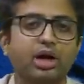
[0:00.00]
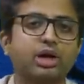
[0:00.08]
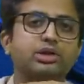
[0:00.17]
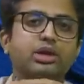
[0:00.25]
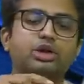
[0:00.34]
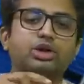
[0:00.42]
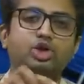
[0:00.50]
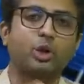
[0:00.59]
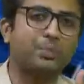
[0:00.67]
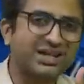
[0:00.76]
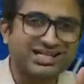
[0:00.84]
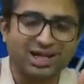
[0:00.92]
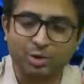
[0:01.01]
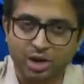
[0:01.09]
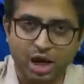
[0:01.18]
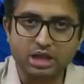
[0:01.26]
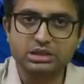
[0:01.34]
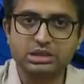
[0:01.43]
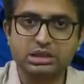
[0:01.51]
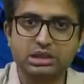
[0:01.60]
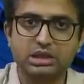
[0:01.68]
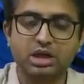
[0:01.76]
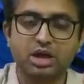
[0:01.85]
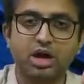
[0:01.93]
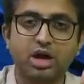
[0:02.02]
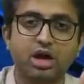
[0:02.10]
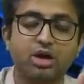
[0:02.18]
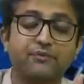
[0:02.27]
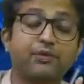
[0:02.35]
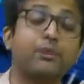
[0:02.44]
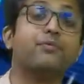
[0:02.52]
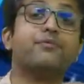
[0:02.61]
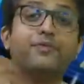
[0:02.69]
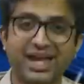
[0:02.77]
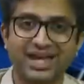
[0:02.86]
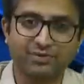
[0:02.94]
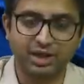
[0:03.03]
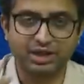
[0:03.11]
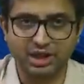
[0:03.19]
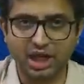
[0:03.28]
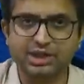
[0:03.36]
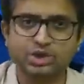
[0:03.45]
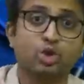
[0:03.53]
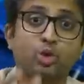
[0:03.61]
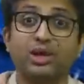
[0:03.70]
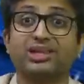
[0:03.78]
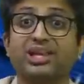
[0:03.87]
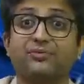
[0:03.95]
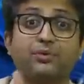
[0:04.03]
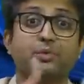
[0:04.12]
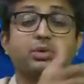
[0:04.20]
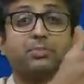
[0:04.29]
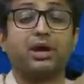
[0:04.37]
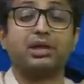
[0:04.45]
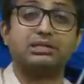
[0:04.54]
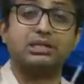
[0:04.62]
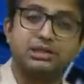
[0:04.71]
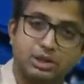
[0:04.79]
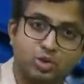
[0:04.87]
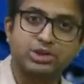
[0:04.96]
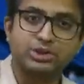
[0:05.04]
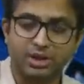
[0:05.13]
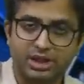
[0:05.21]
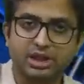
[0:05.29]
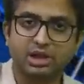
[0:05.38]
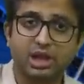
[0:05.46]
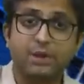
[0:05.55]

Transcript: the topics that were asked, from where were they asked, so were they from the past institute's material,